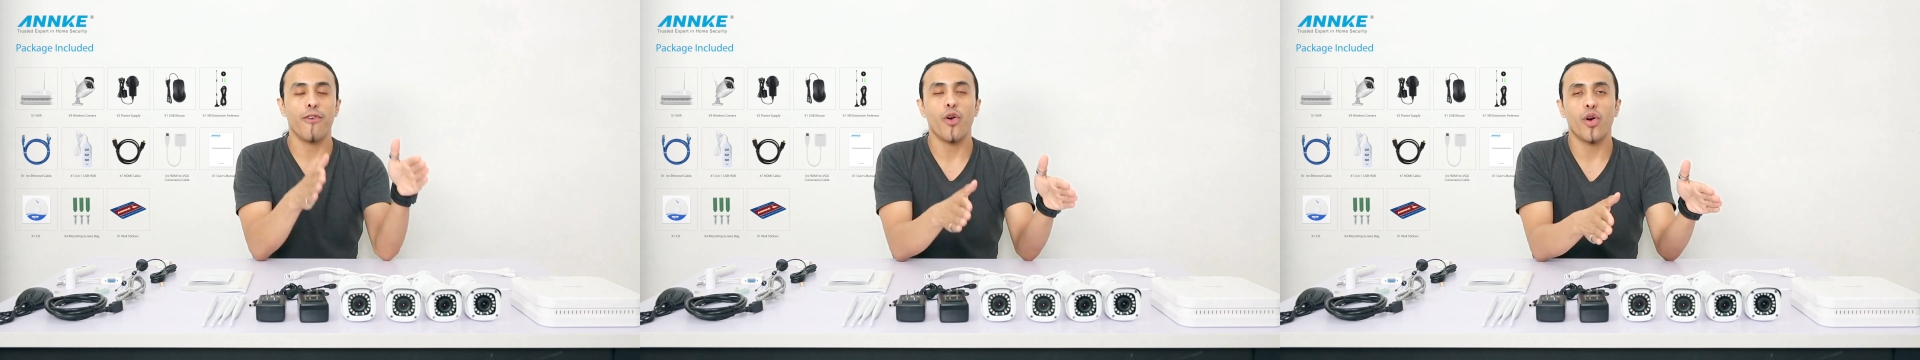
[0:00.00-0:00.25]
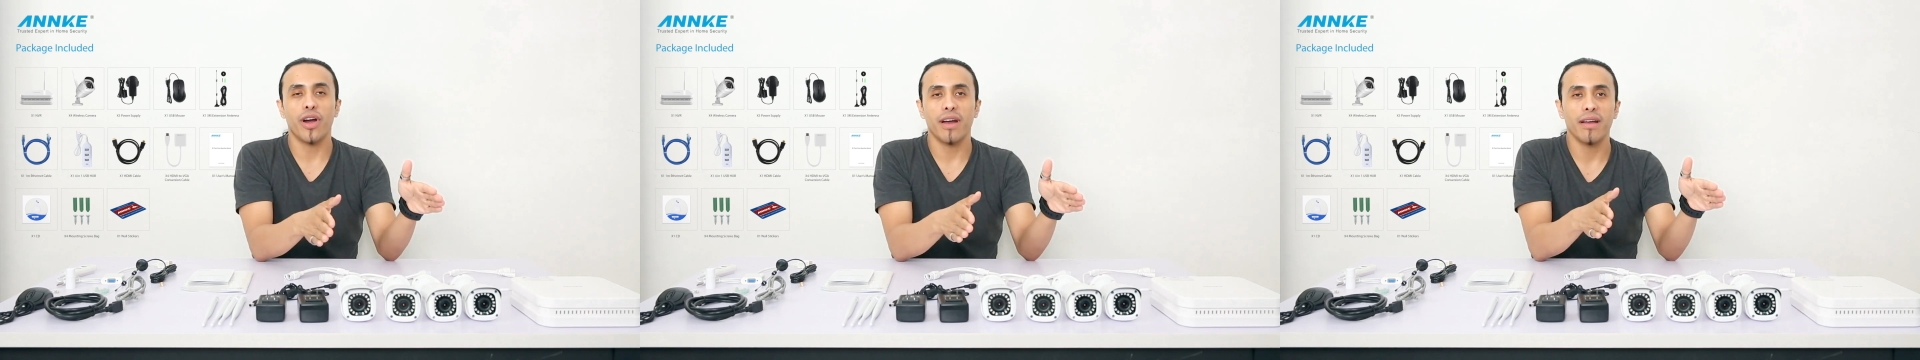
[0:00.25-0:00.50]

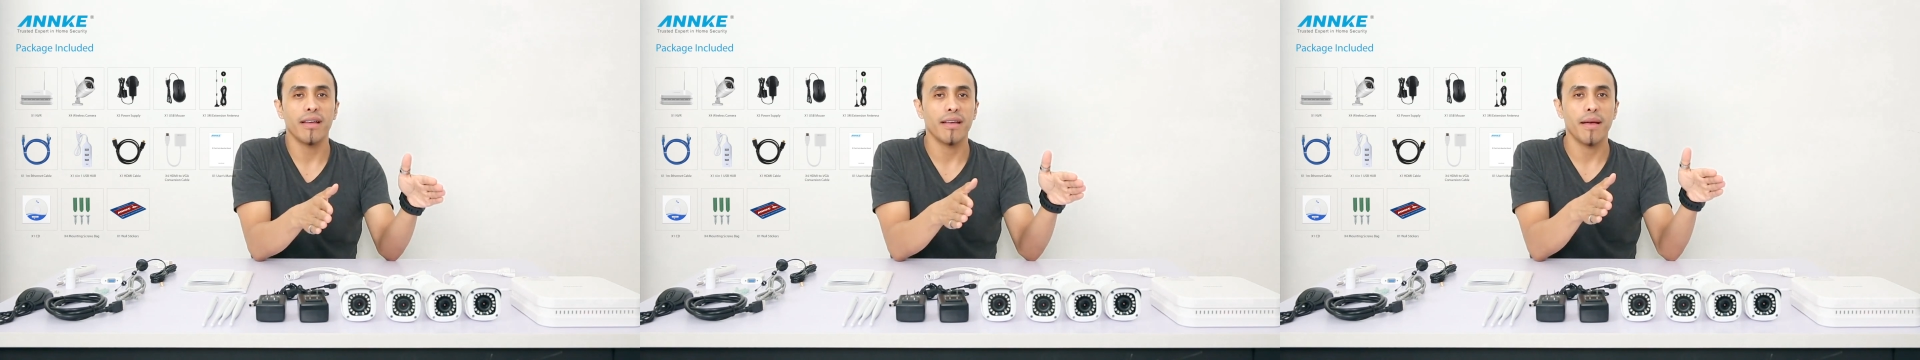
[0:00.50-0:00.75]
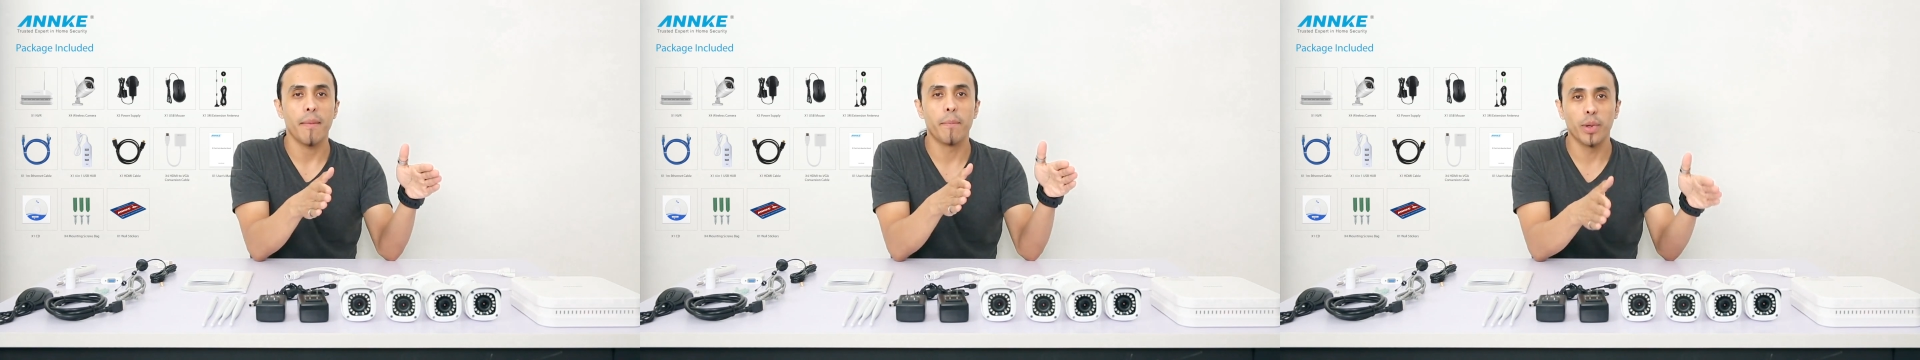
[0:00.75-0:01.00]
4
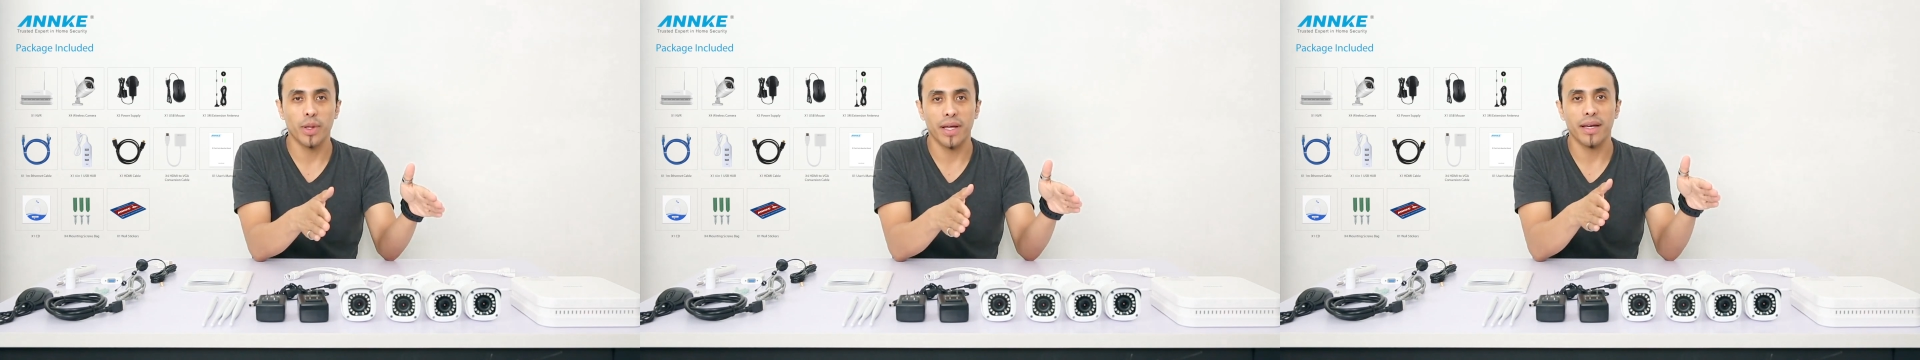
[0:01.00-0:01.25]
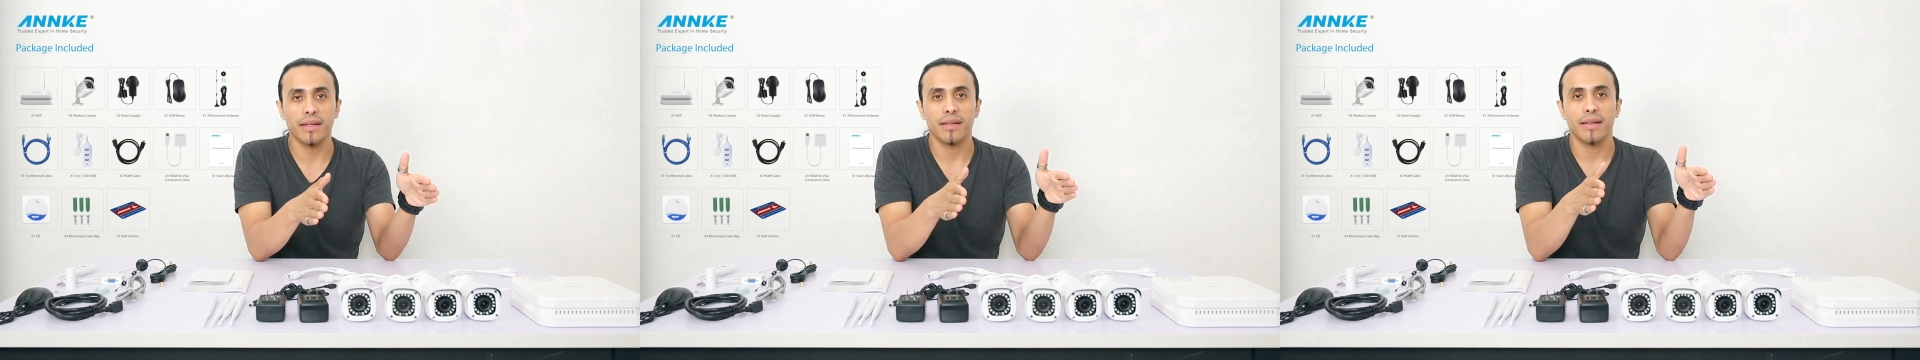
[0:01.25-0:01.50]

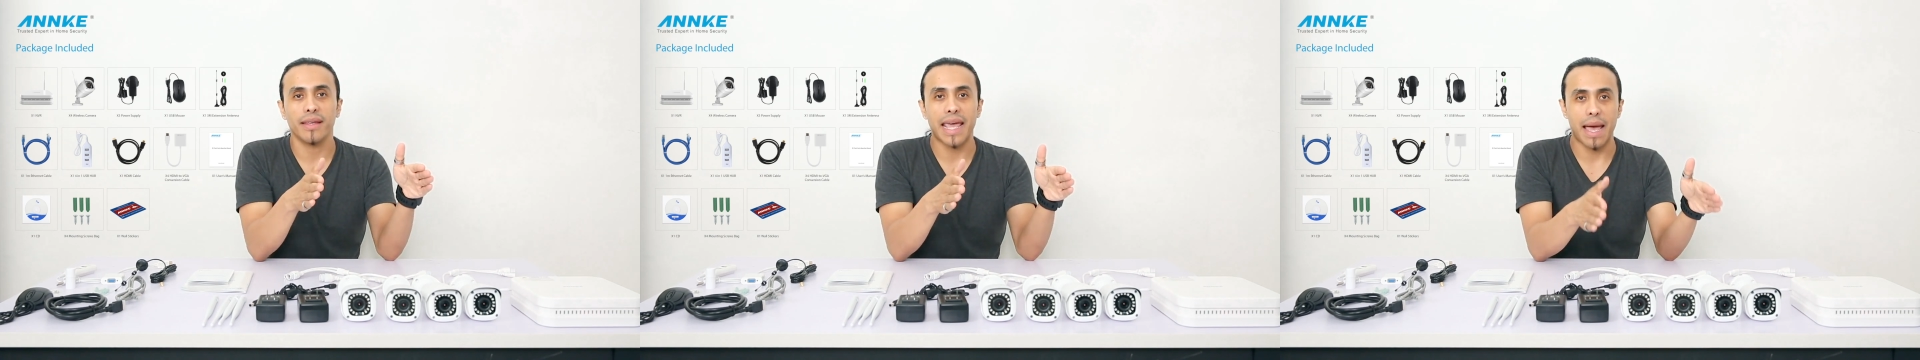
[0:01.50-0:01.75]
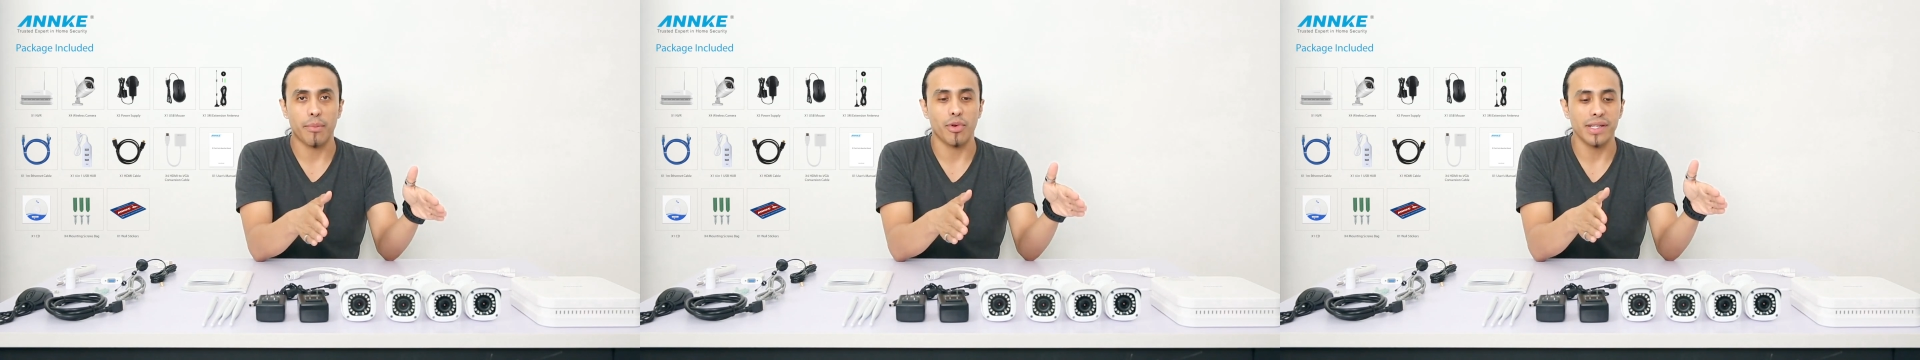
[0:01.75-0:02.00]
bullet
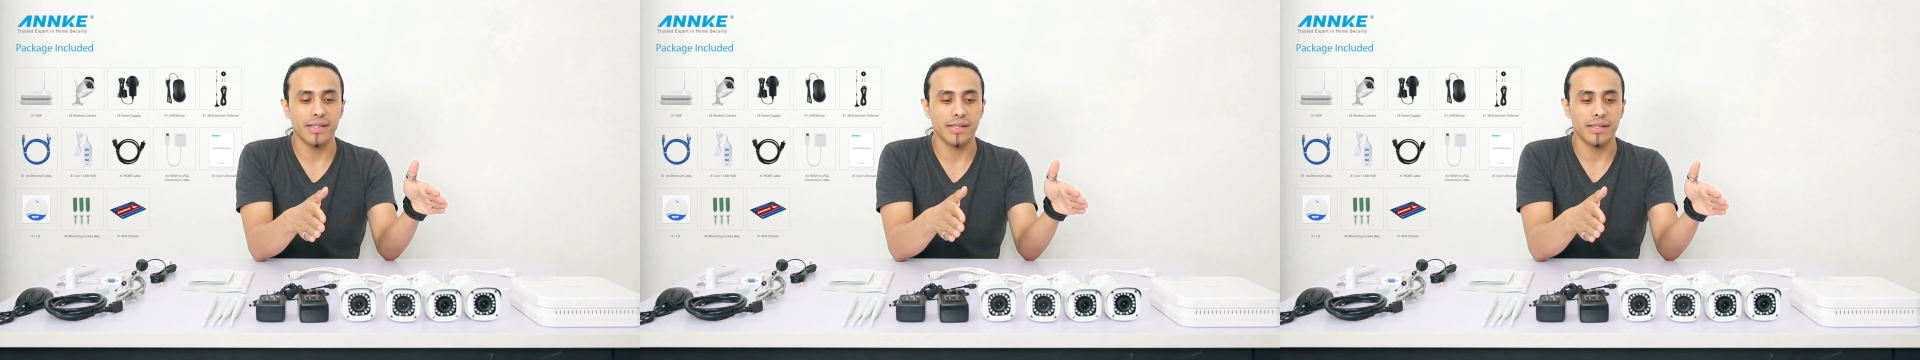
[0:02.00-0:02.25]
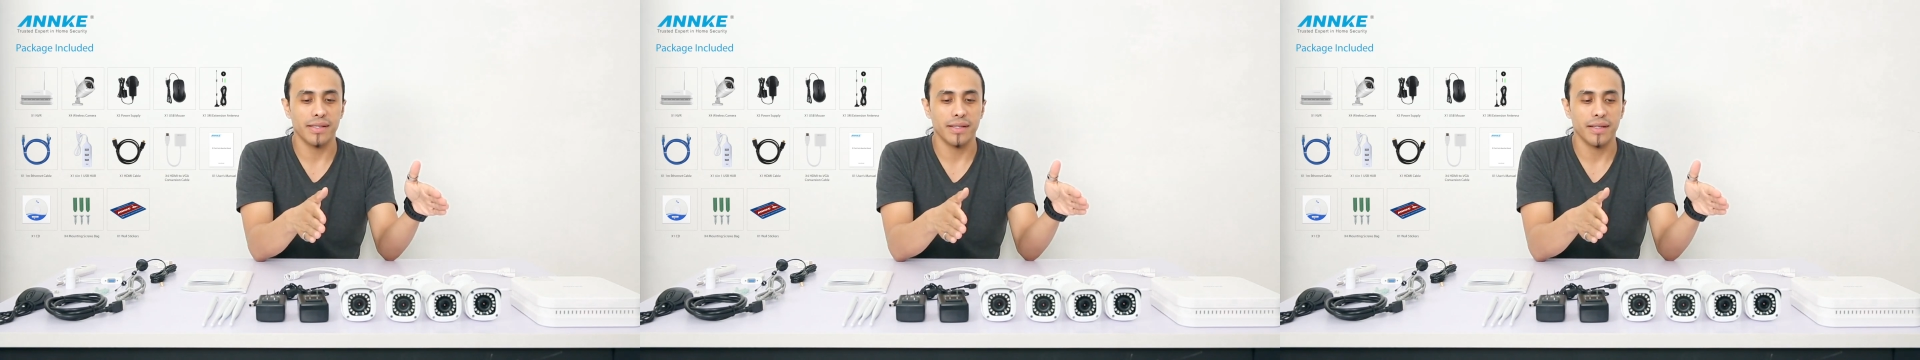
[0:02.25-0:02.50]

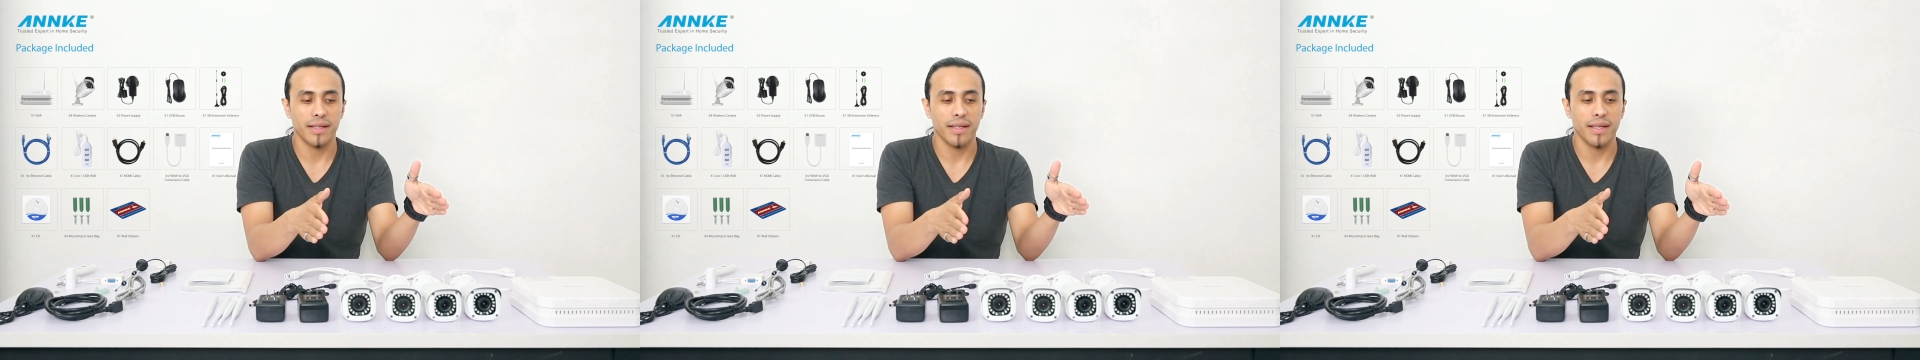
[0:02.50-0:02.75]
cameras